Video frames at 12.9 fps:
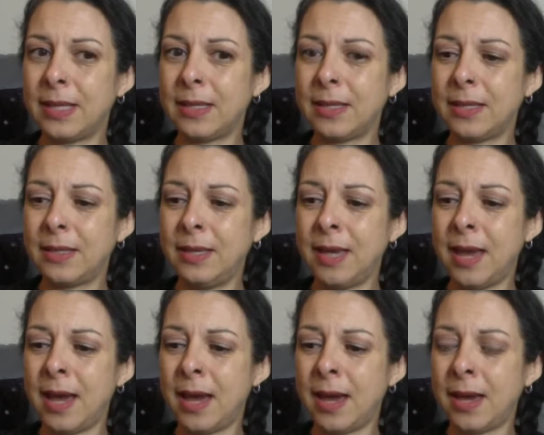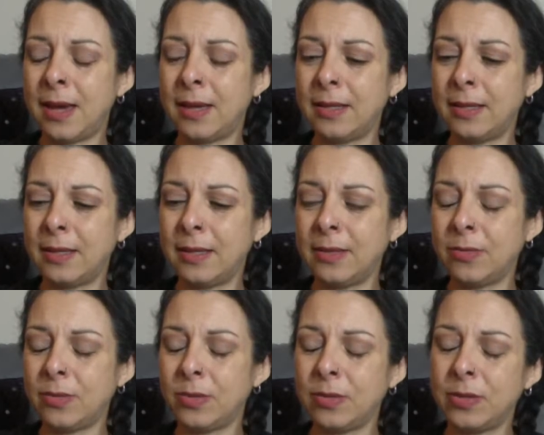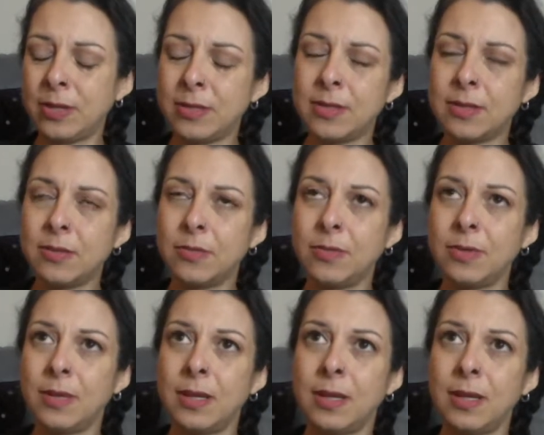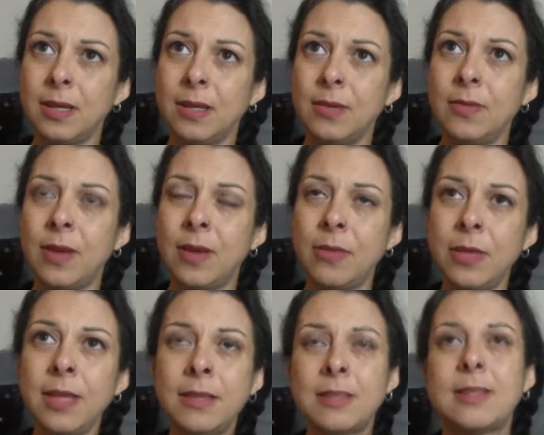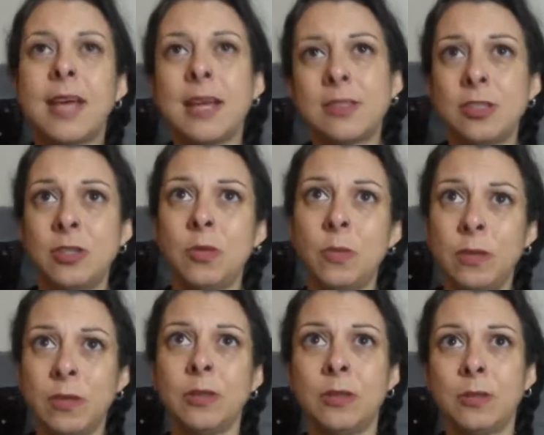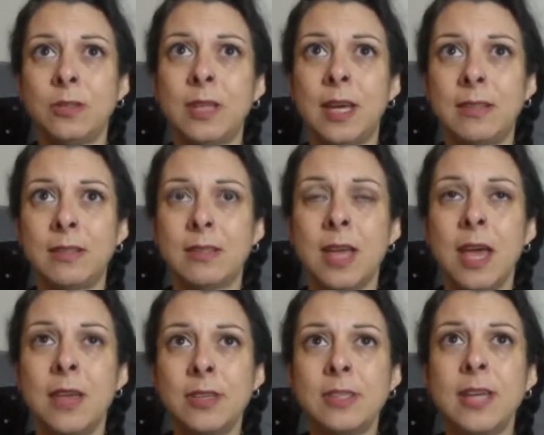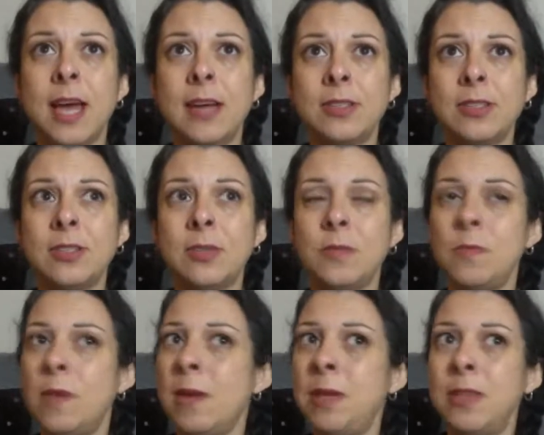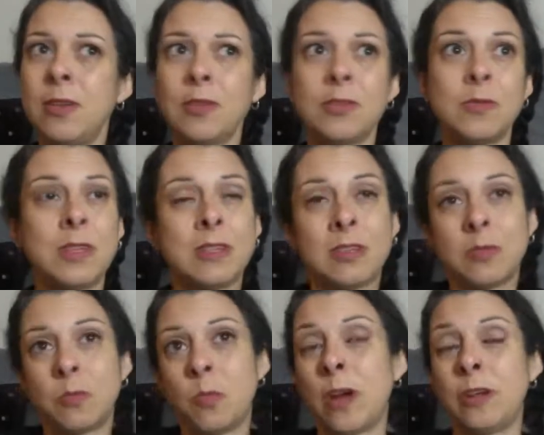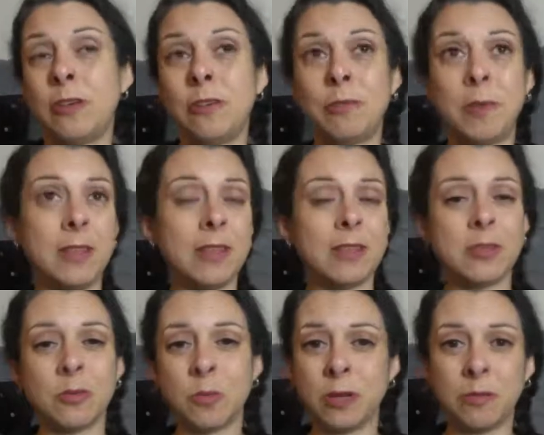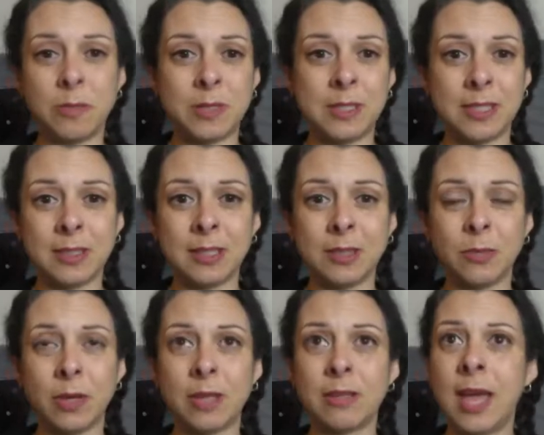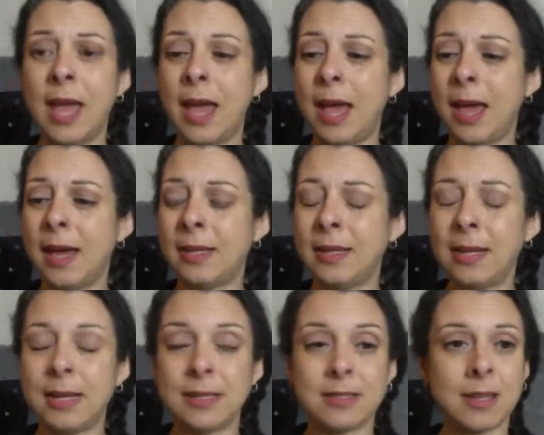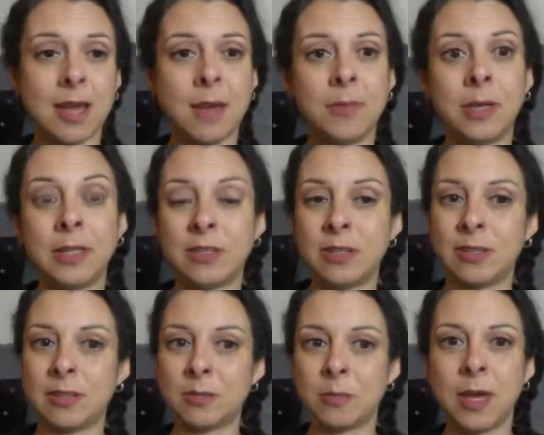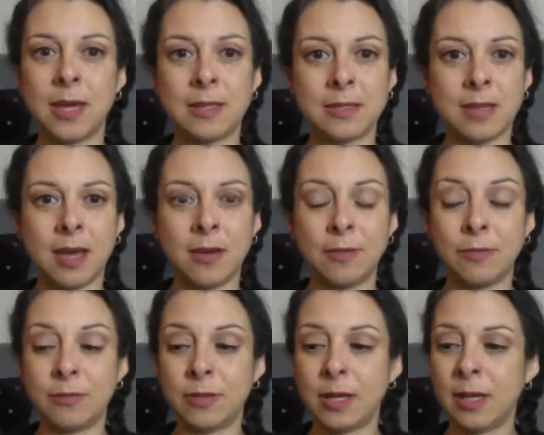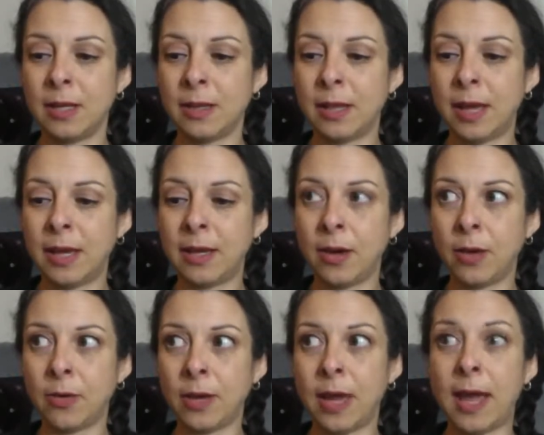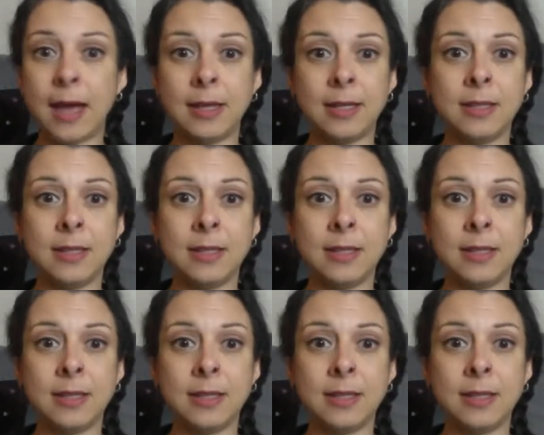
yeah, because I think this has to do with the loose ends. This has to do this is where you've been. This is what you've been dealing with. And it's coming to this place of like, okay, I need